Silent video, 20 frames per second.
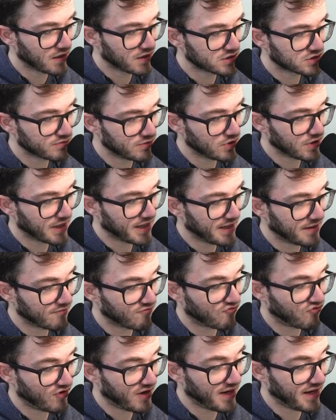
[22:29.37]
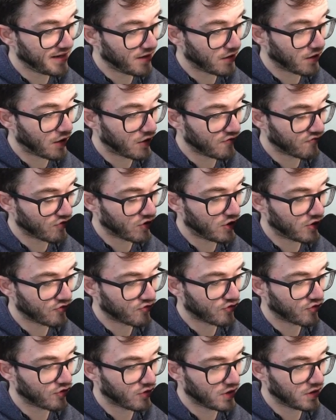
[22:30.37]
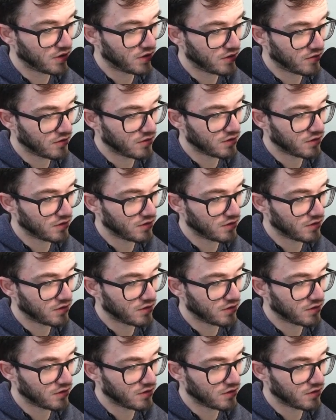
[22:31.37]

So we're looking at really like over $100